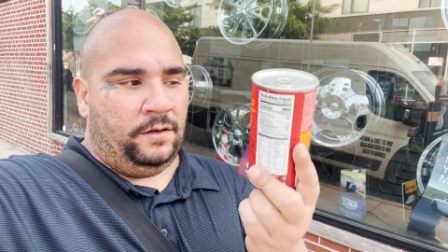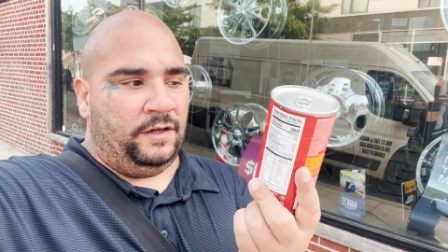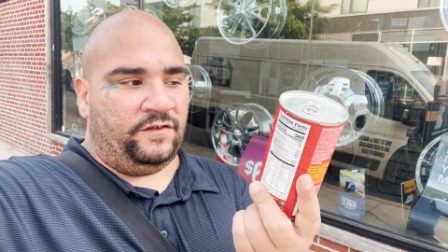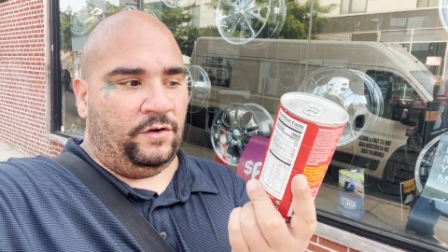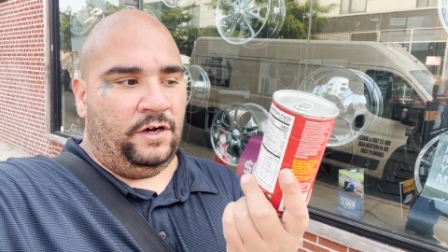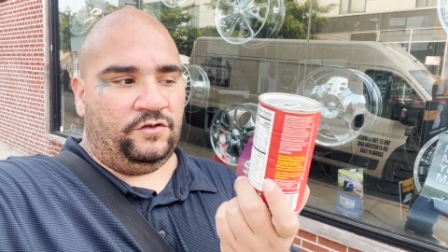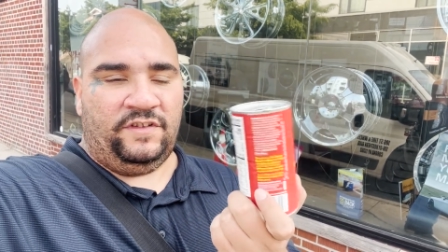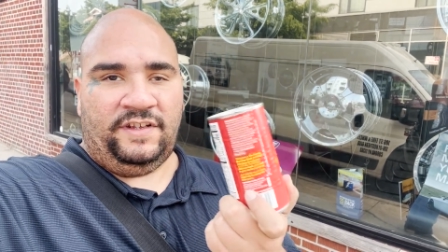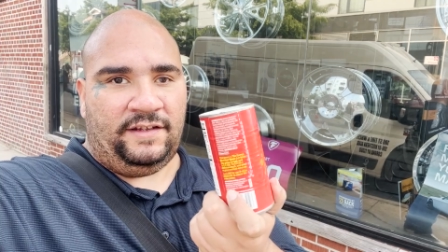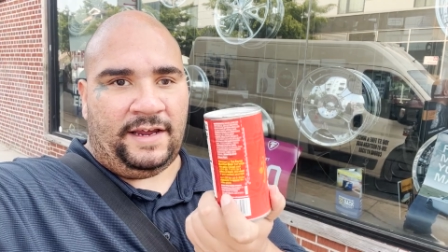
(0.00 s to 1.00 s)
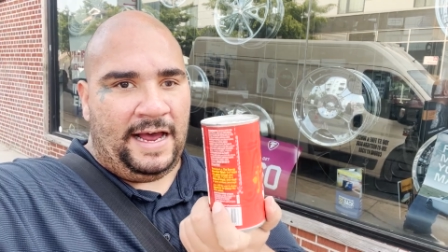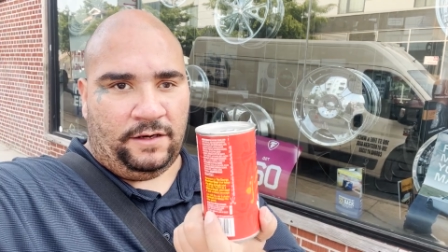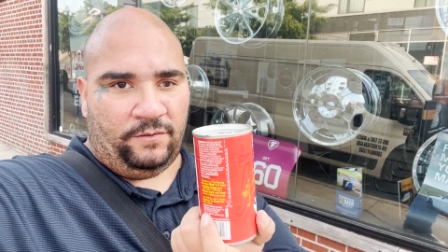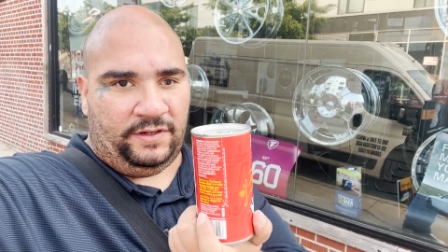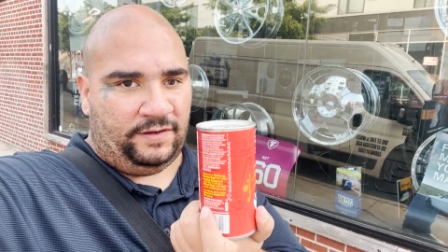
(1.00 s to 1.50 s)
It's 360
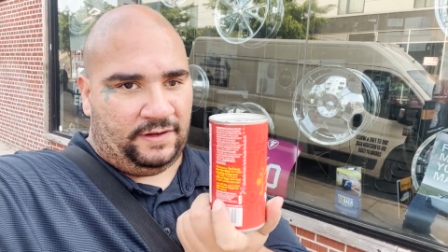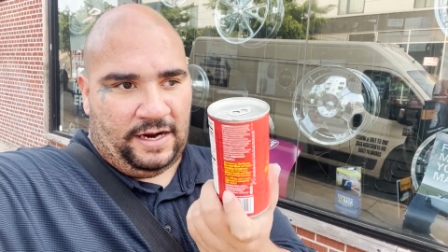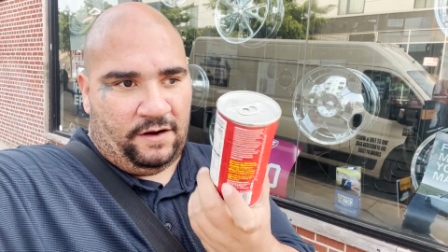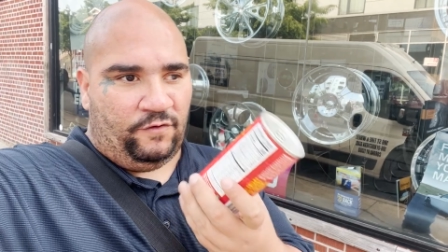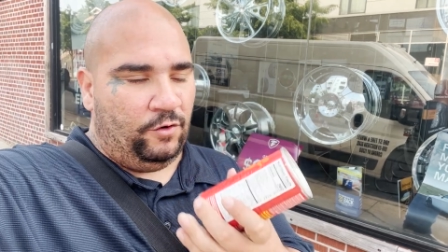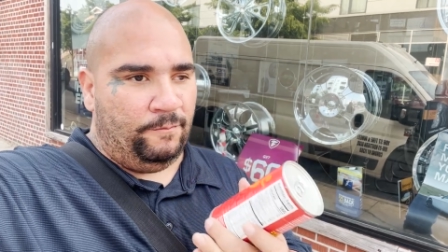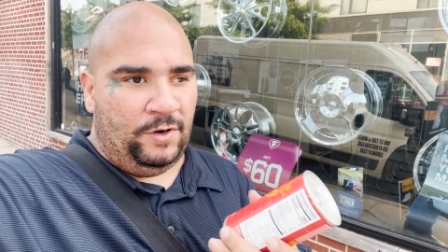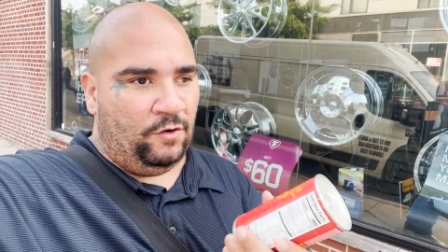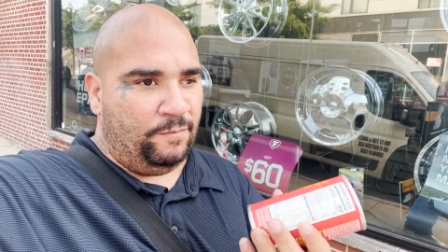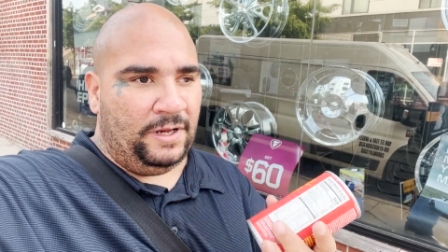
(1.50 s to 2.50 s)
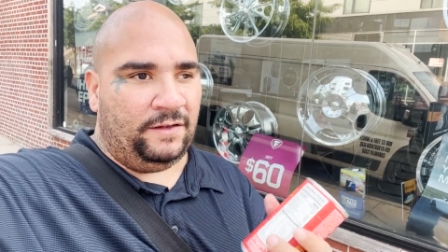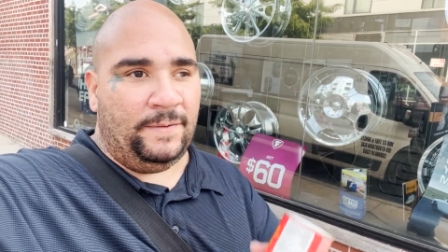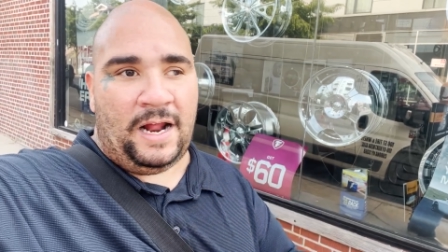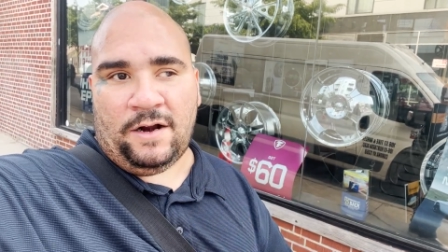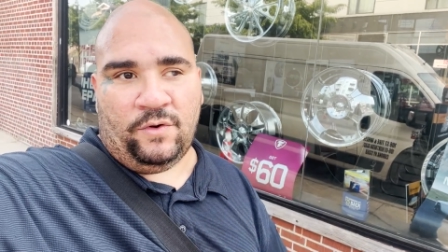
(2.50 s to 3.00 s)
calories, it's like a meal
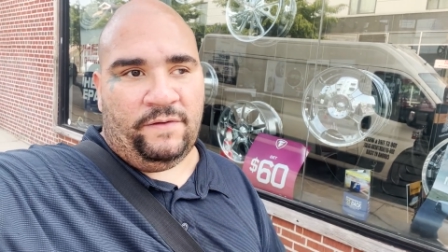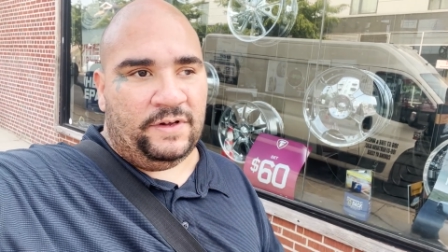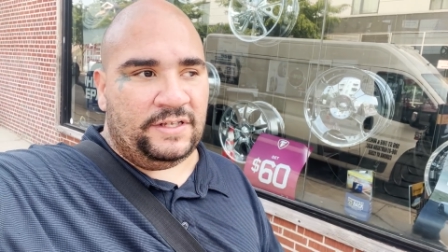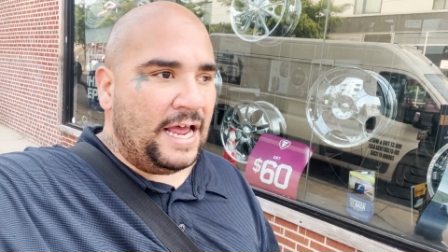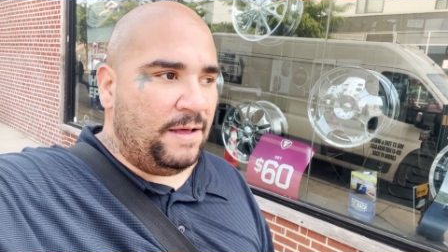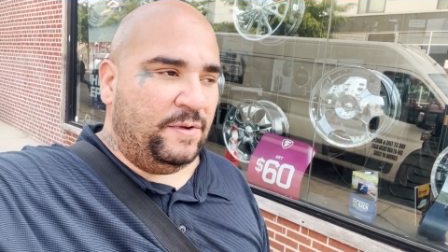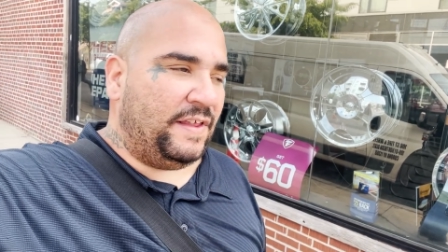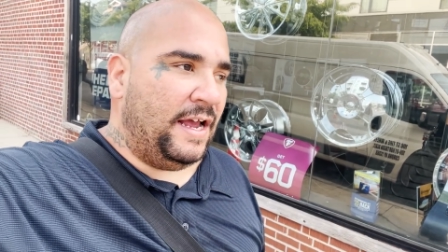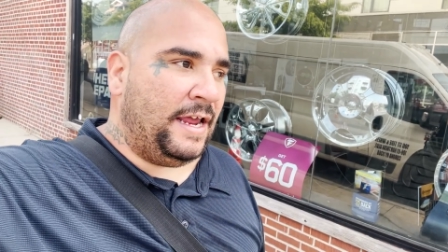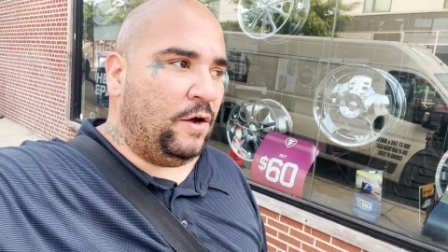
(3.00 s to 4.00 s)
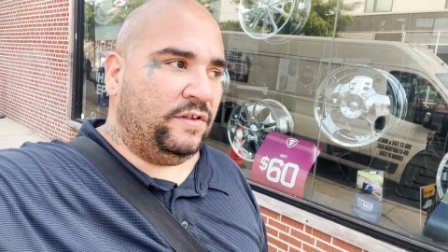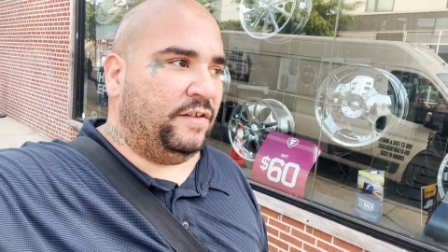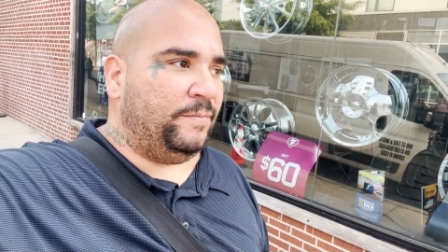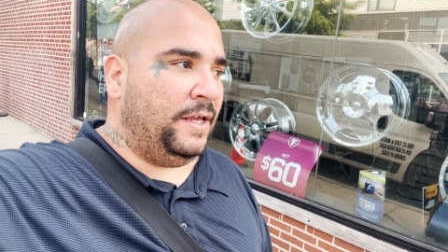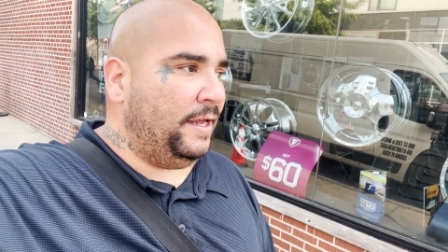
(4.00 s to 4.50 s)
replacement. I don't give a damn if that counts as
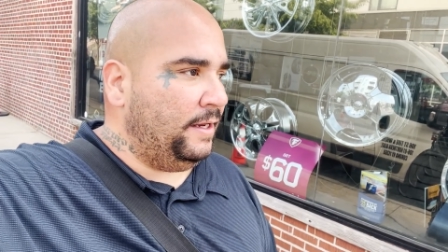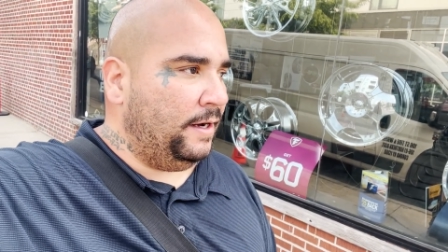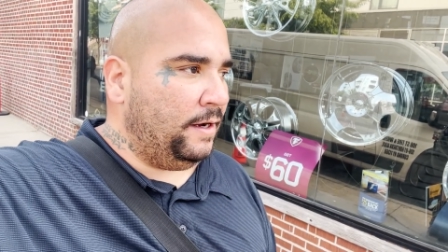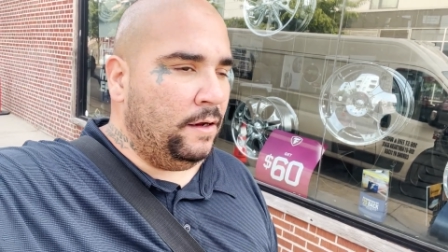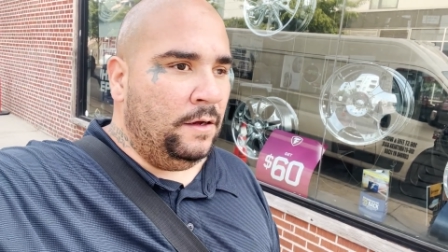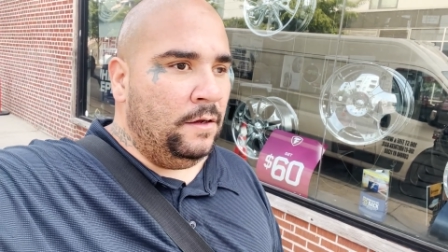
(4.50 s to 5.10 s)
me eating.